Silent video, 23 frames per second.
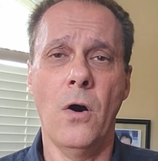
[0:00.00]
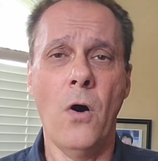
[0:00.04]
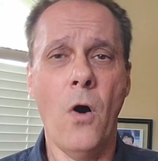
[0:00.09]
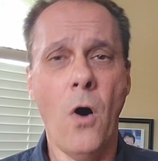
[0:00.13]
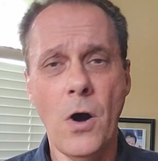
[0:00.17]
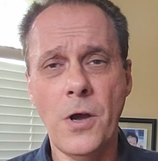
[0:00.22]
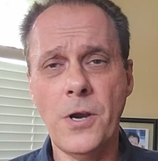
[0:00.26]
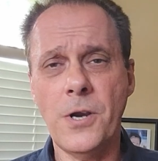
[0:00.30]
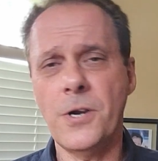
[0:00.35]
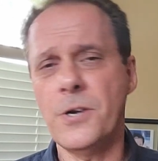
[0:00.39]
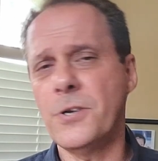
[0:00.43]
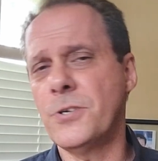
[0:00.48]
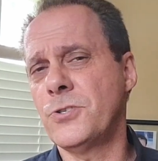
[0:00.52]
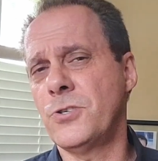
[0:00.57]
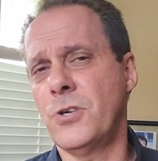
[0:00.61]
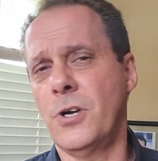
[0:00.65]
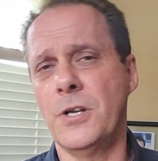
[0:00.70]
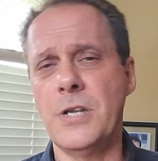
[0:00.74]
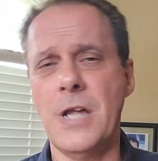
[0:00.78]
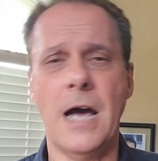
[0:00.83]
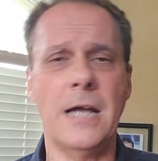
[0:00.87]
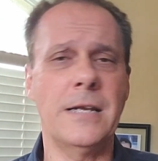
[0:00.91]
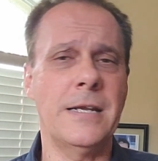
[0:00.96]
Auditors
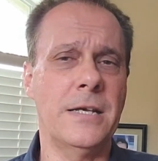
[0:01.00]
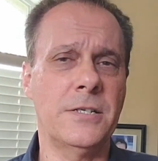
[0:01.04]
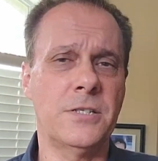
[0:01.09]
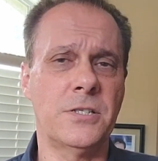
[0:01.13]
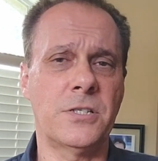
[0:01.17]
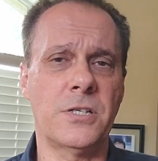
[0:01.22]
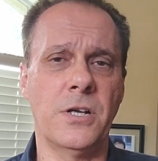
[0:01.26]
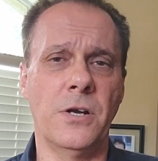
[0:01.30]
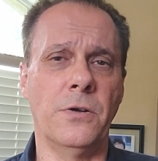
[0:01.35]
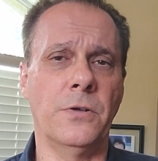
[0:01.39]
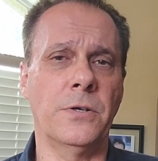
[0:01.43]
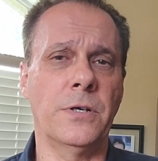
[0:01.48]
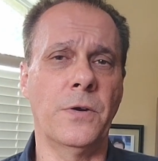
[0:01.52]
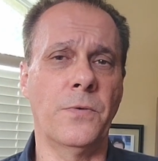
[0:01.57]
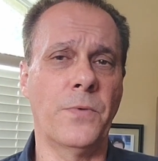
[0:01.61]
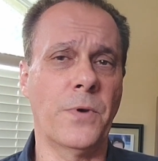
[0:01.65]
are not necessarily a